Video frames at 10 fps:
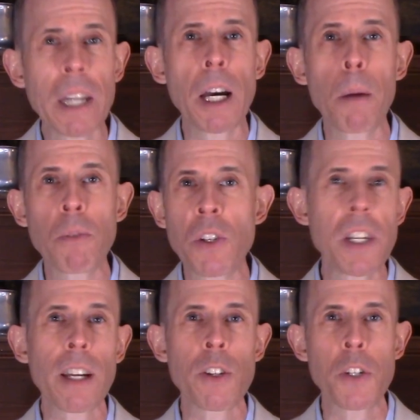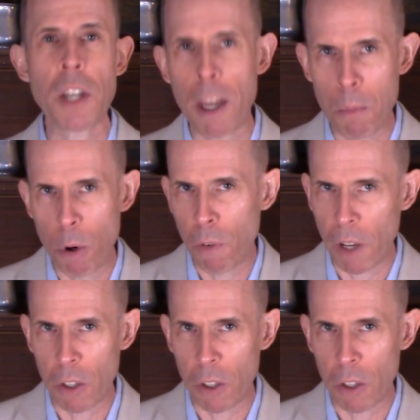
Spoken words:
pick up sticks and move